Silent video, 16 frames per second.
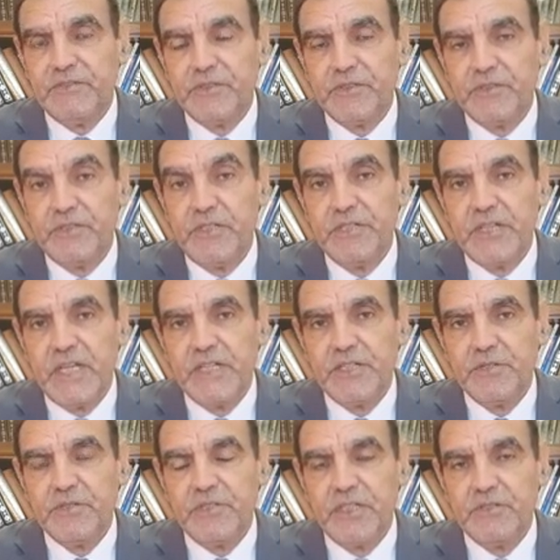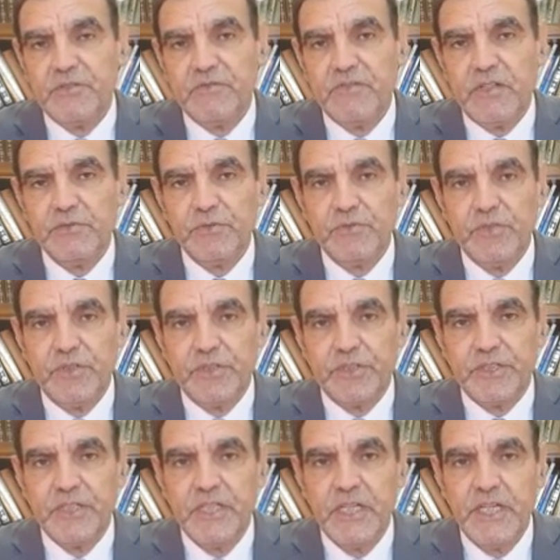for all the industries throughout the world.